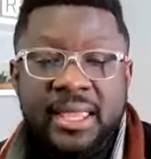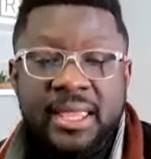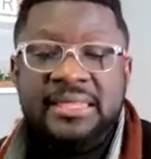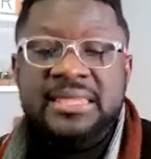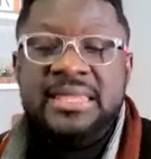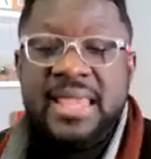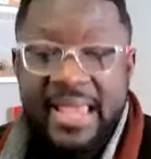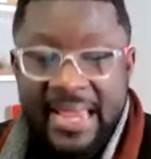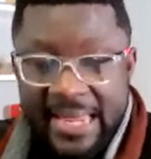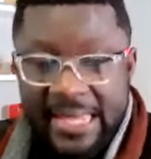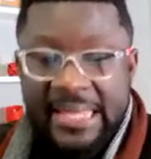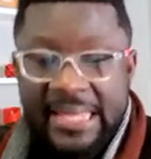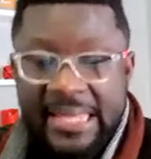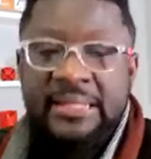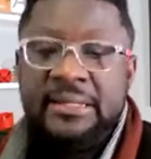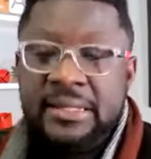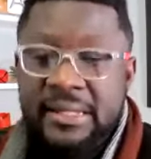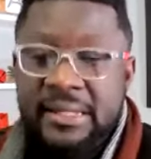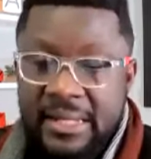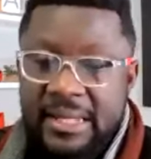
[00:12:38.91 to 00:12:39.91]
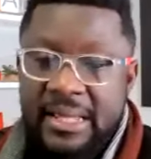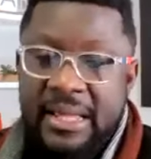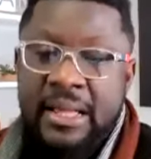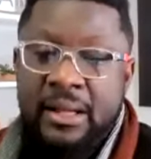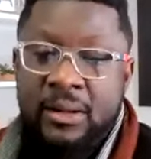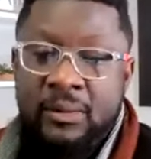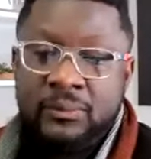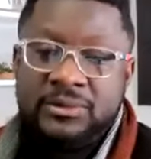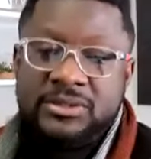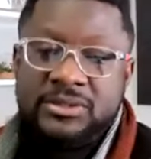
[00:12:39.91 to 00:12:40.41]
Year in, year
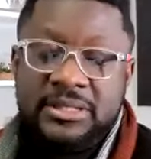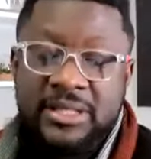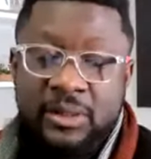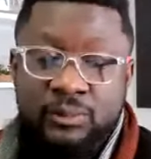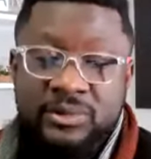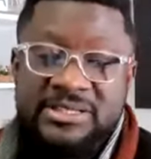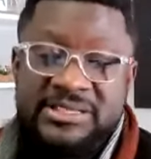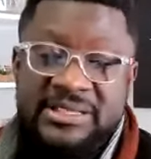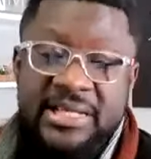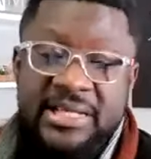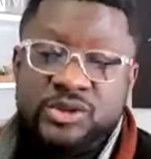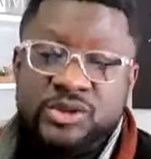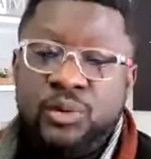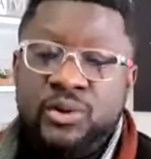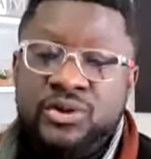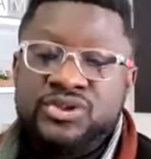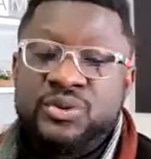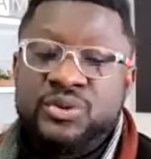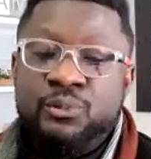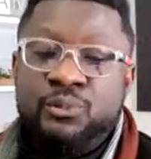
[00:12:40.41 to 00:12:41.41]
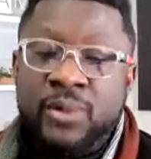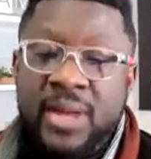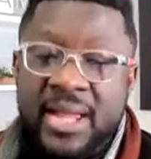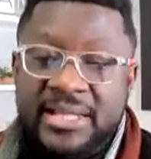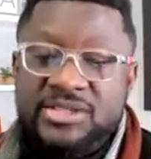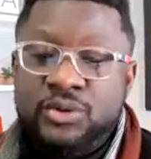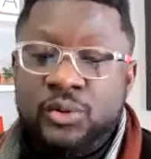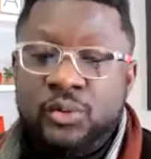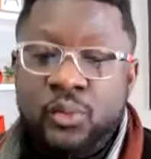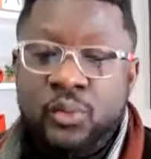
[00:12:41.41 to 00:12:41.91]
out, they would say to us,
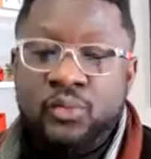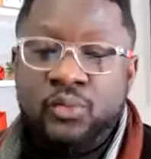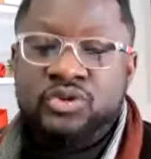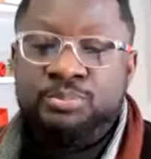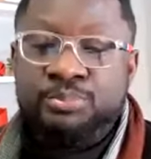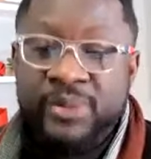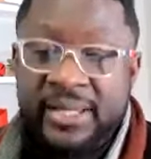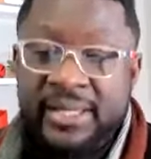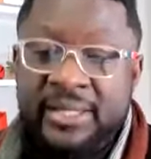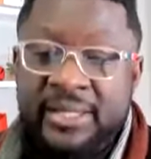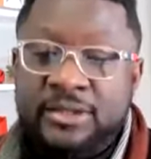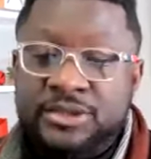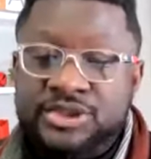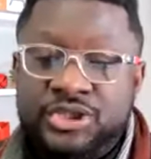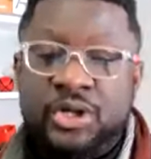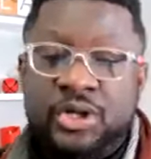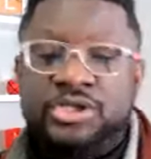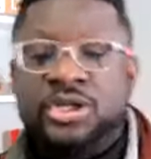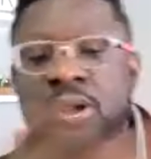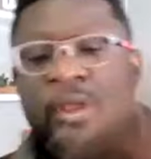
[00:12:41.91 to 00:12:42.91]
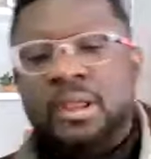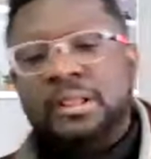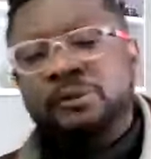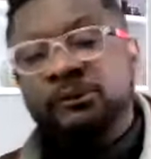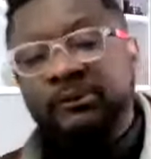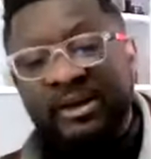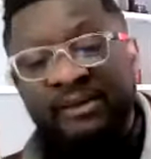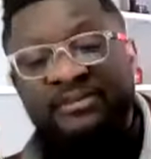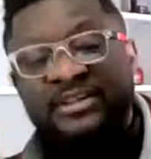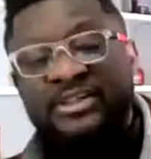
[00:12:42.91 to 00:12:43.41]
write your goals, bring it to church,
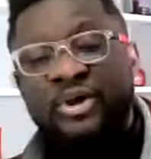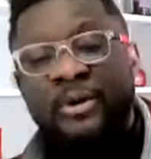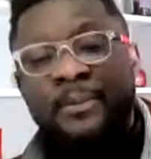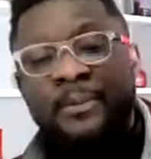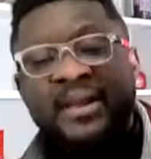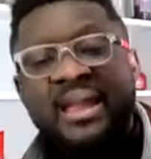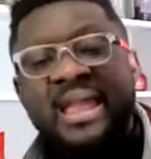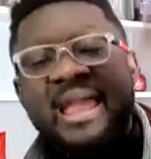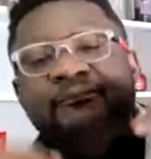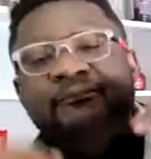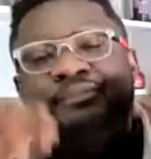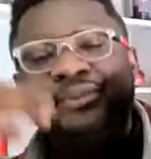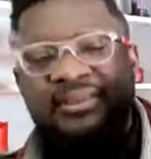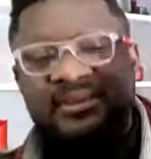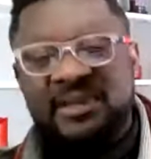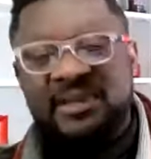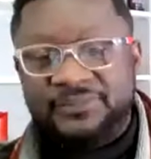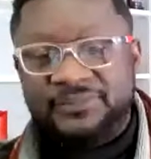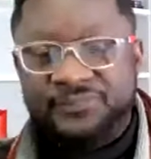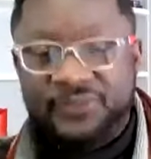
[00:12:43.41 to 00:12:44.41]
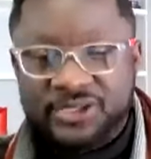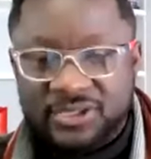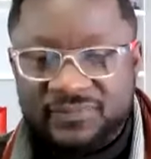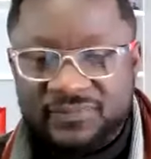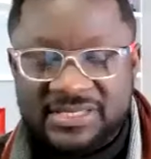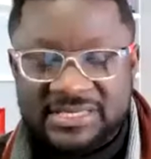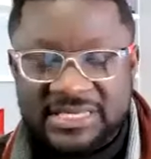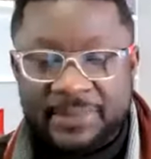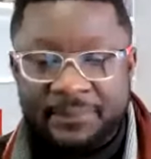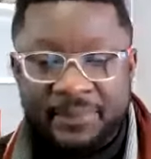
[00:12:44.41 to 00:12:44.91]
leave it up every 31st of
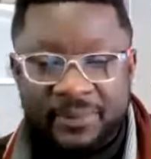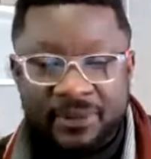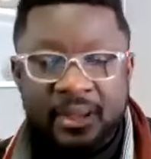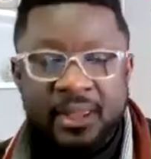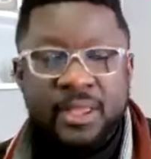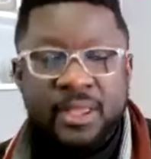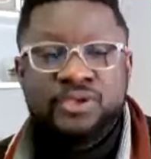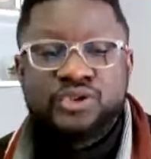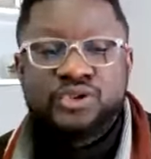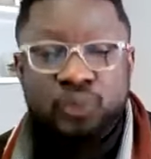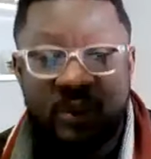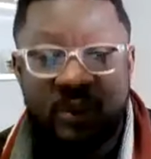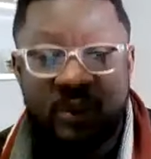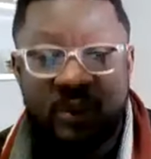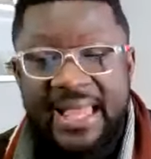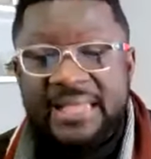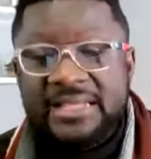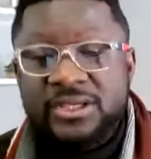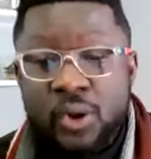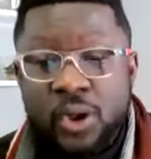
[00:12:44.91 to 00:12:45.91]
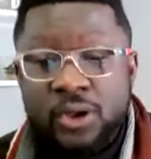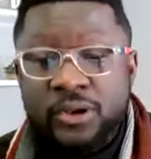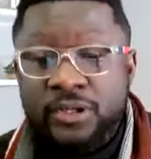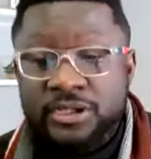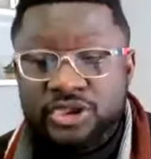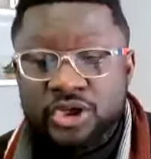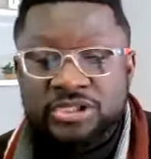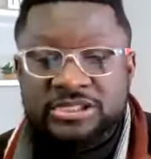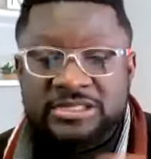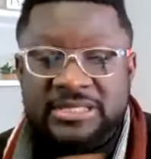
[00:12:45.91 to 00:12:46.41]
December. So I'd gone to
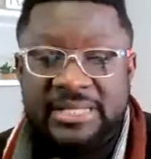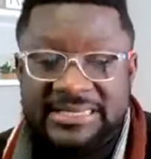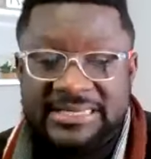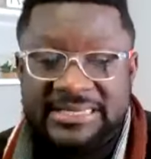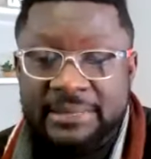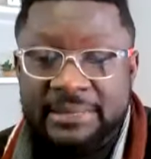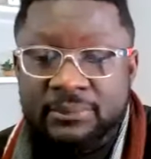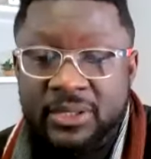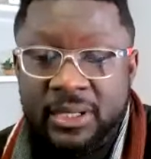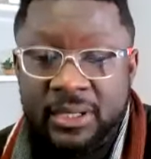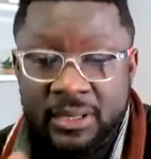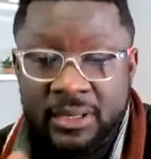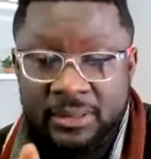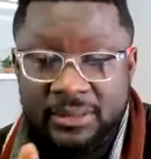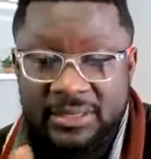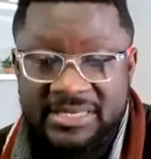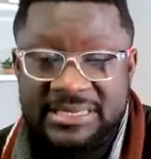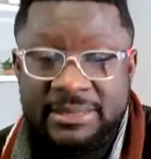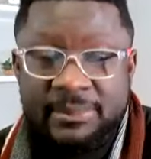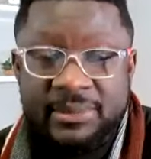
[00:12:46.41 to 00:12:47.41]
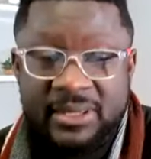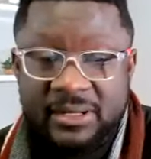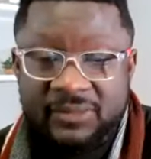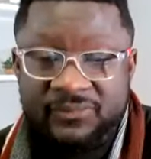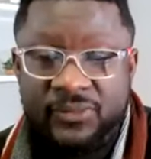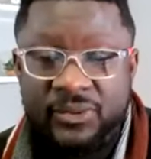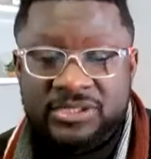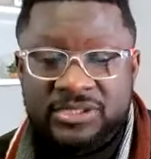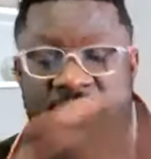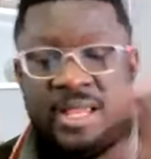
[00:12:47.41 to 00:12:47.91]
church that same year, December
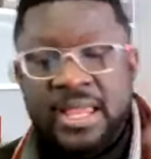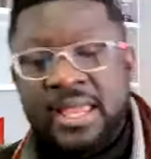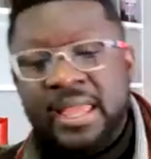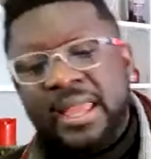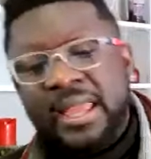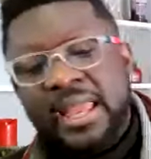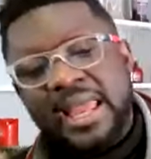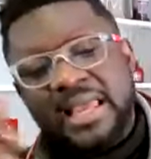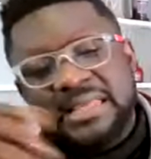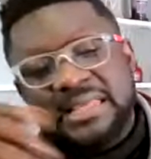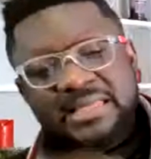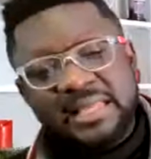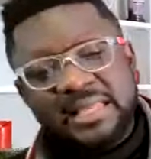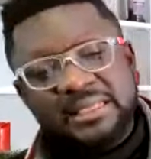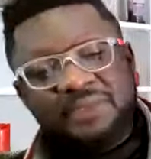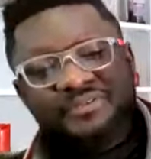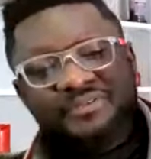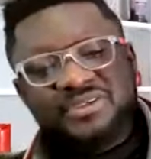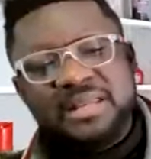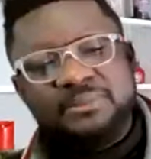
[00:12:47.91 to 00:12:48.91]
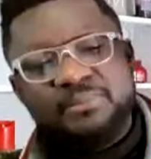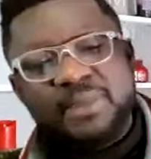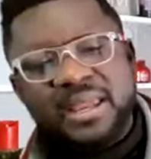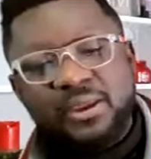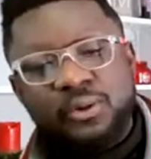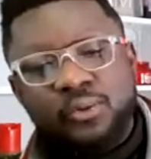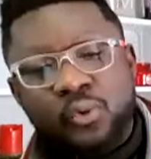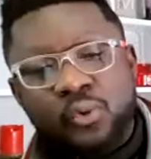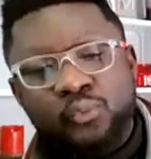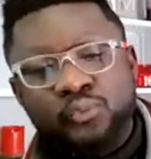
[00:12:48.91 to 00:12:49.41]
31st, as I lifted my
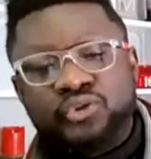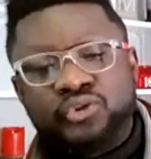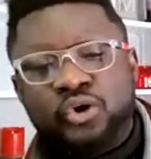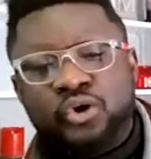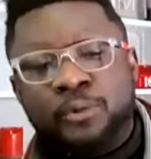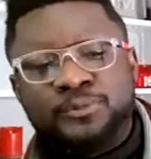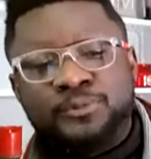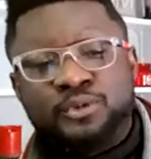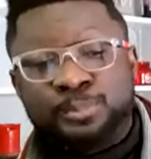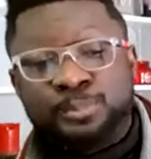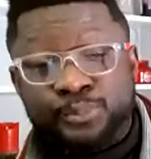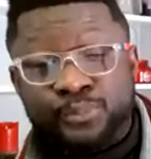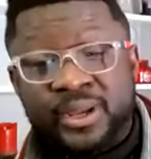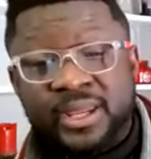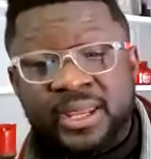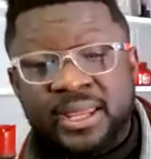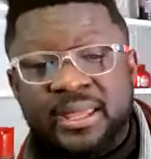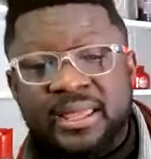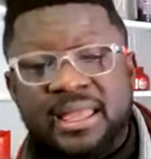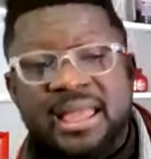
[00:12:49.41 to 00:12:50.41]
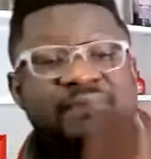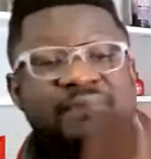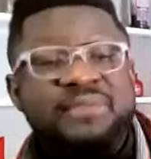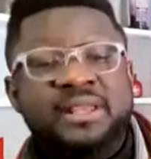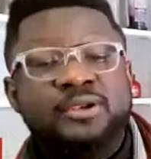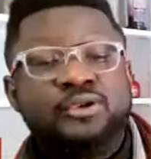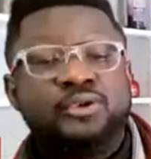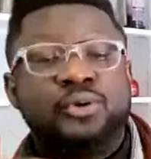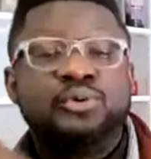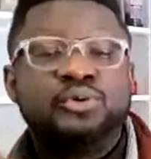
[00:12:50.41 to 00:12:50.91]
goals up to pray,
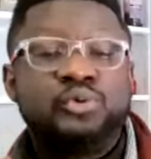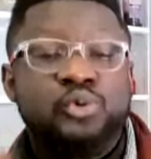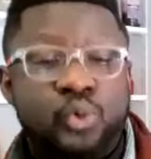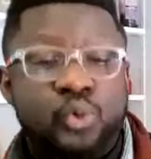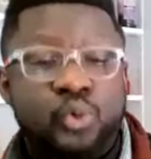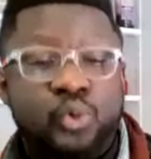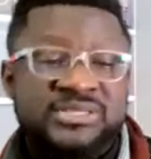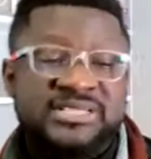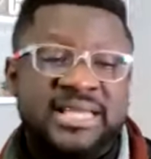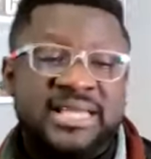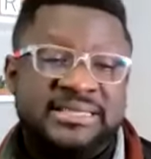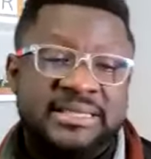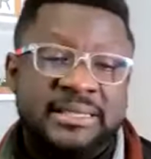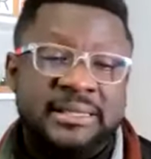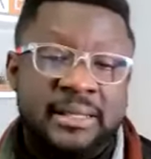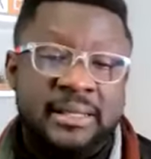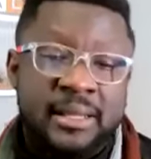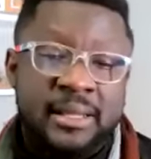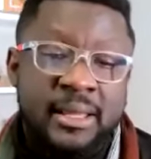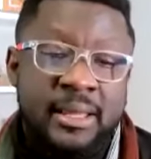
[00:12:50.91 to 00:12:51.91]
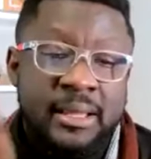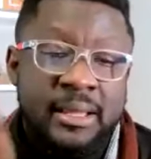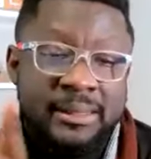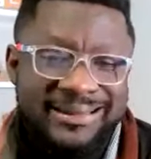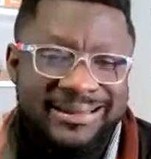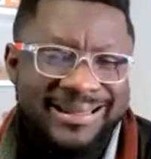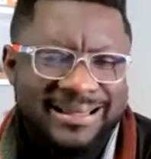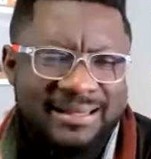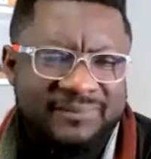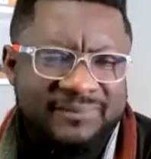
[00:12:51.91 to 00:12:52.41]
having done goal setting
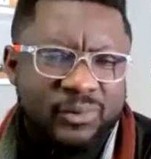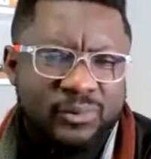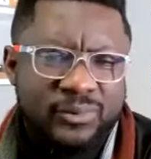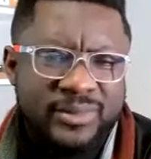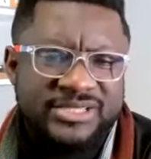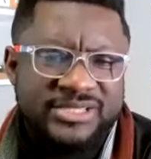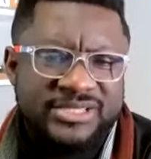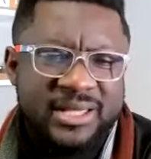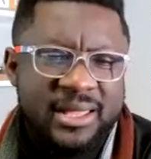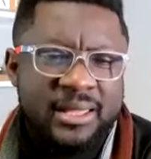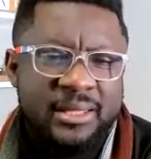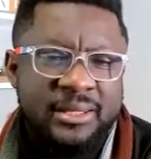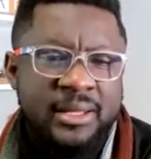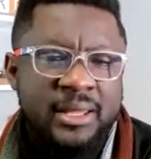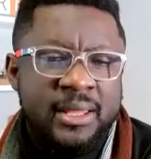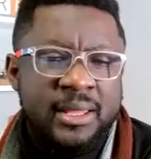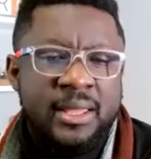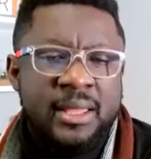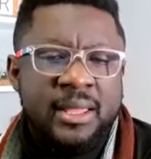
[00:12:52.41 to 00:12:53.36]
like I've always done.